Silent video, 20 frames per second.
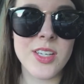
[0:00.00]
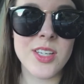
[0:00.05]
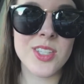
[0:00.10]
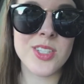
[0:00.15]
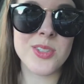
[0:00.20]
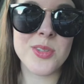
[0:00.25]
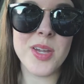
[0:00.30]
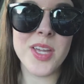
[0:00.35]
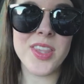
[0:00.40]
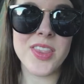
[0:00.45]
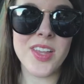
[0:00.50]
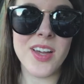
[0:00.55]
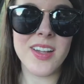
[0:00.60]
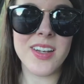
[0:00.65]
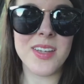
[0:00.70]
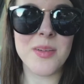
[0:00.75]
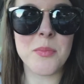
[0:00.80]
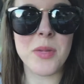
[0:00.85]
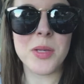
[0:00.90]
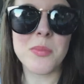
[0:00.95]
So I thought
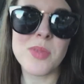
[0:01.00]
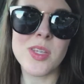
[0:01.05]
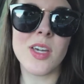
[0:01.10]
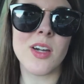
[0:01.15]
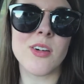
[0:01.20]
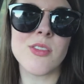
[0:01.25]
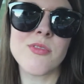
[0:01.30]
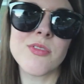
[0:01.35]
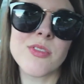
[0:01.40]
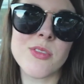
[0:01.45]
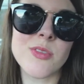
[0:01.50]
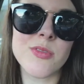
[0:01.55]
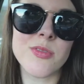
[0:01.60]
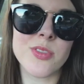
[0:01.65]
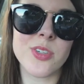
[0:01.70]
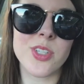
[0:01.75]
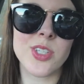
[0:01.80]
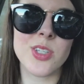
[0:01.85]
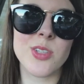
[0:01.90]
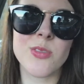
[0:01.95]
it might be helpful
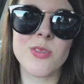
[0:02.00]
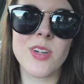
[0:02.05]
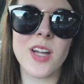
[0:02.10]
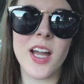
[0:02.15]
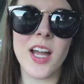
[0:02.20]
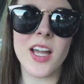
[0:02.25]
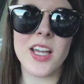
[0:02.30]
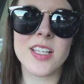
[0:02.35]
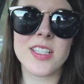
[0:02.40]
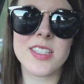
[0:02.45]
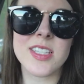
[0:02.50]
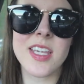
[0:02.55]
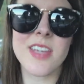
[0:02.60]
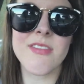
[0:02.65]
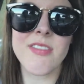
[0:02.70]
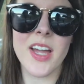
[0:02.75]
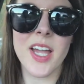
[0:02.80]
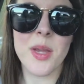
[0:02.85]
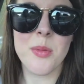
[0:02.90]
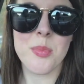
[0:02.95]
for you guys if
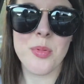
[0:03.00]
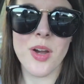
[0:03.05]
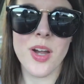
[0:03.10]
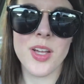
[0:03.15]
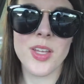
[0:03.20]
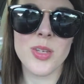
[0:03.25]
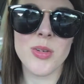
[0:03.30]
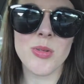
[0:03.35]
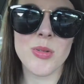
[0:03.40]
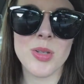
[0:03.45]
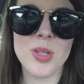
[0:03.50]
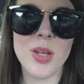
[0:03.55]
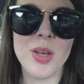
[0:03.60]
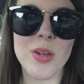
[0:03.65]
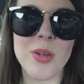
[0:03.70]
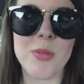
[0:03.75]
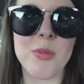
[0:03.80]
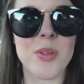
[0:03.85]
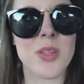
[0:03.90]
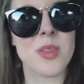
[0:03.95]
I brought you
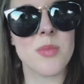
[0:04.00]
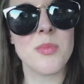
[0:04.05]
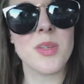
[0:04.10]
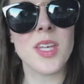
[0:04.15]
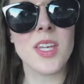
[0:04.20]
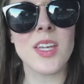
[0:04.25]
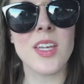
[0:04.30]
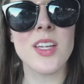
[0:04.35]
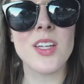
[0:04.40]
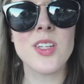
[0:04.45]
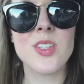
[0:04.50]
along with me